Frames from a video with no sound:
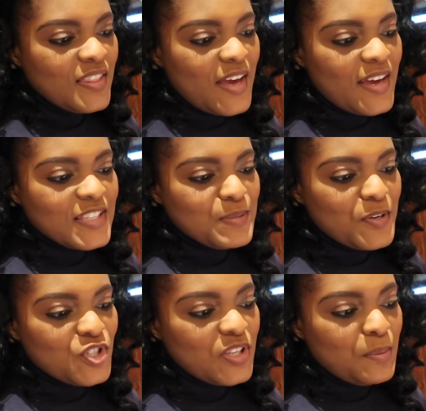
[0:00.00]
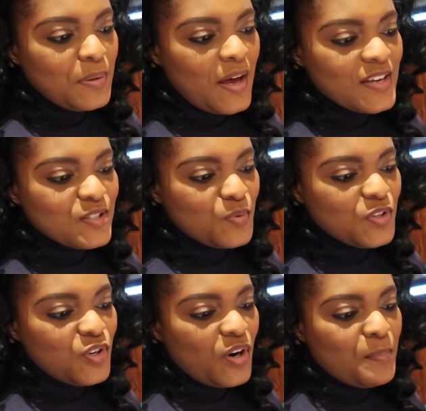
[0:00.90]
that especially applies
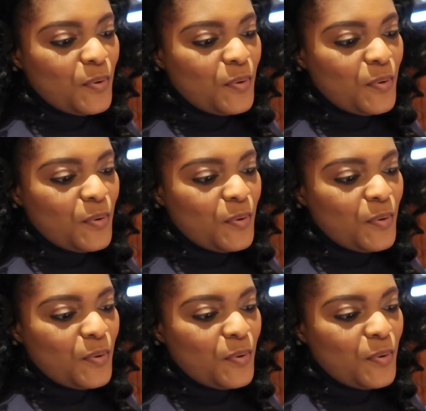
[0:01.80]
when you're a